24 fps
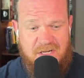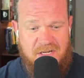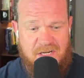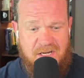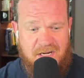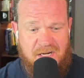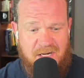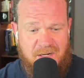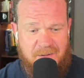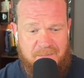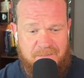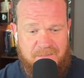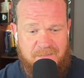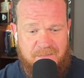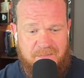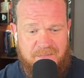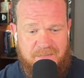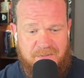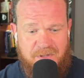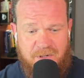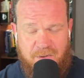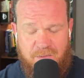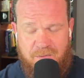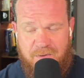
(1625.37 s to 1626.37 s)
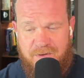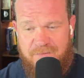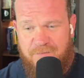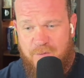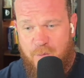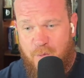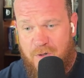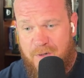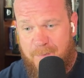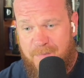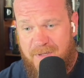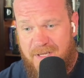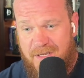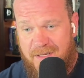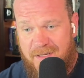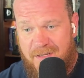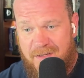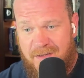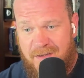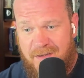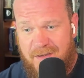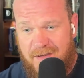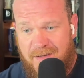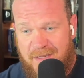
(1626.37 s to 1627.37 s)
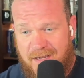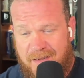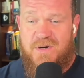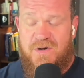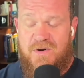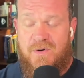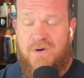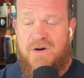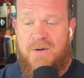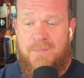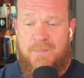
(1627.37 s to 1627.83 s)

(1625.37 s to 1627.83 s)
If you want to be, on